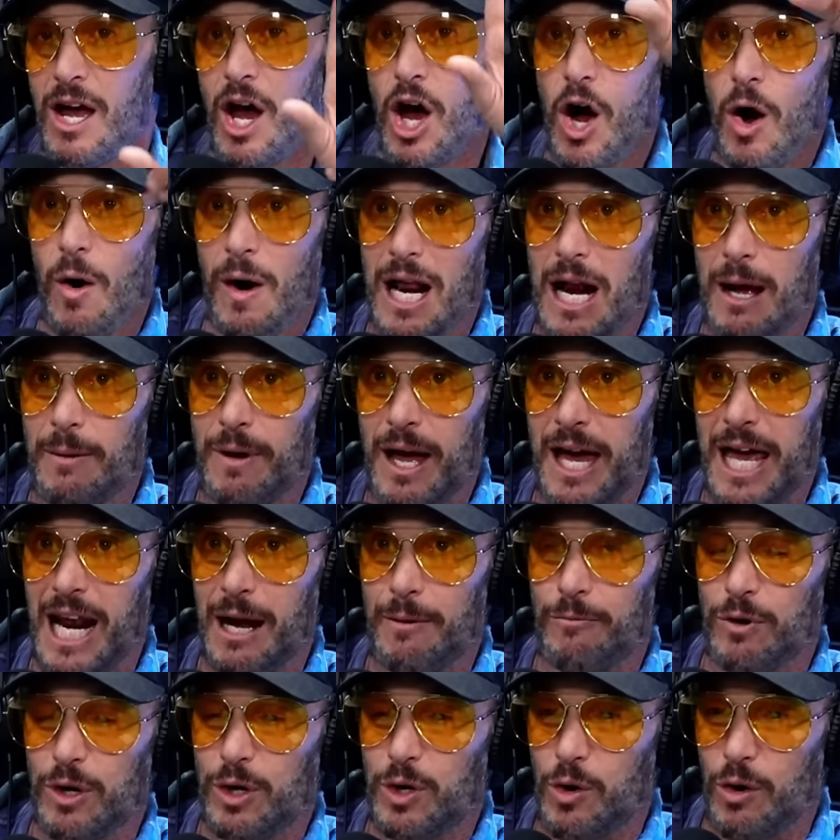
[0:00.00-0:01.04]
Oh, and I'm and
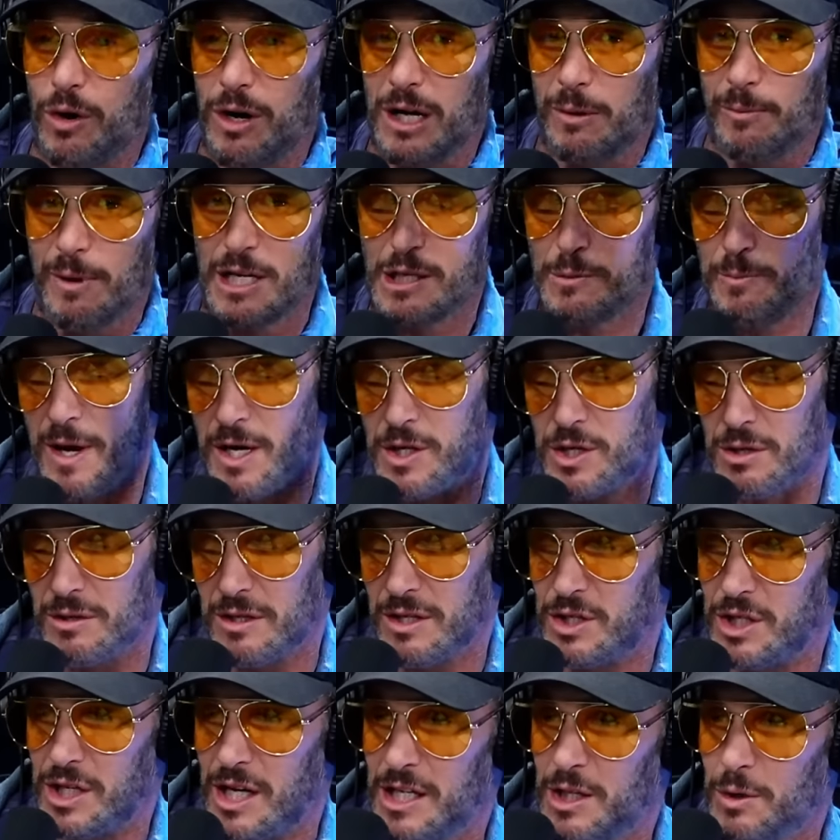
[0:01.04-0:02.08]
I'm recording my special in
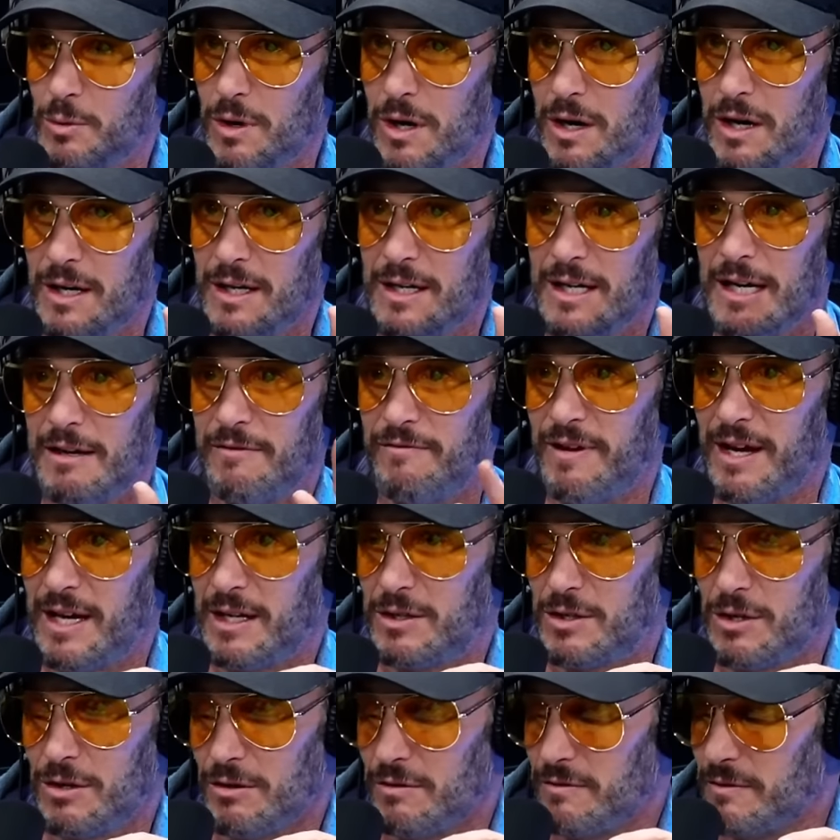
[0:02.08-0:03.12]
January in
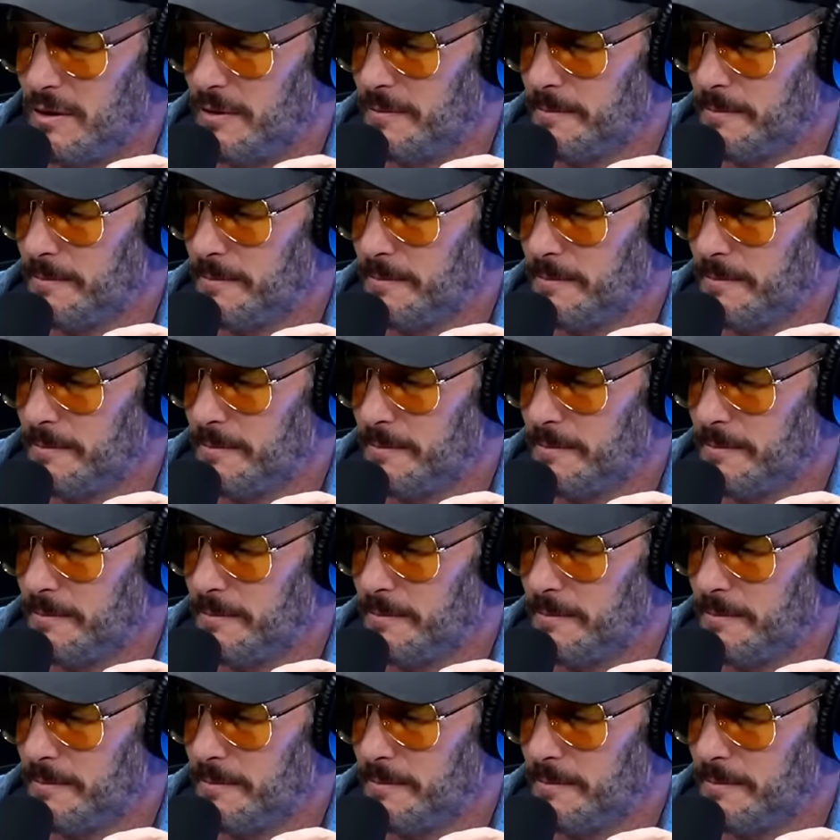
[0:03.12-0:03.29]
Vancouver.